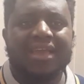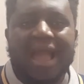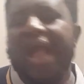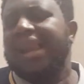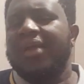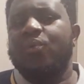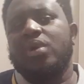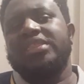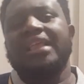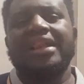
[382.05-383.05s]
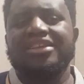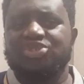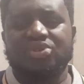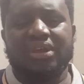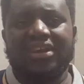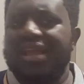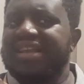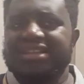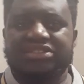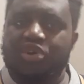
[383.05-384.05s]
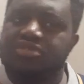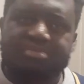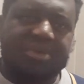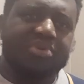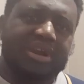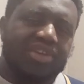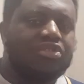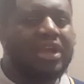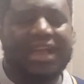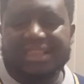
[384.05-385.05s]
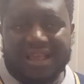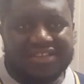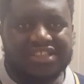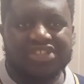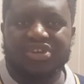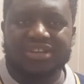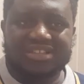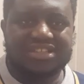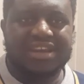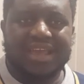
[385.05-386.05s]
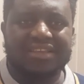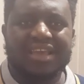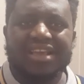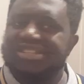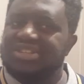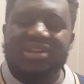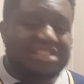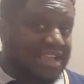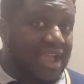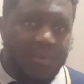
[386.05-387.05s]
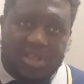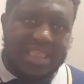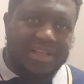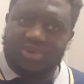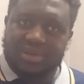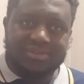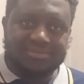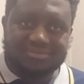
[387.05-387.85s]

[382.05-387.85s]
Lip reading: I like what Nelly is doing. Nelly told Big Brother during her diet section yesterday that she doesn't care what they're doing.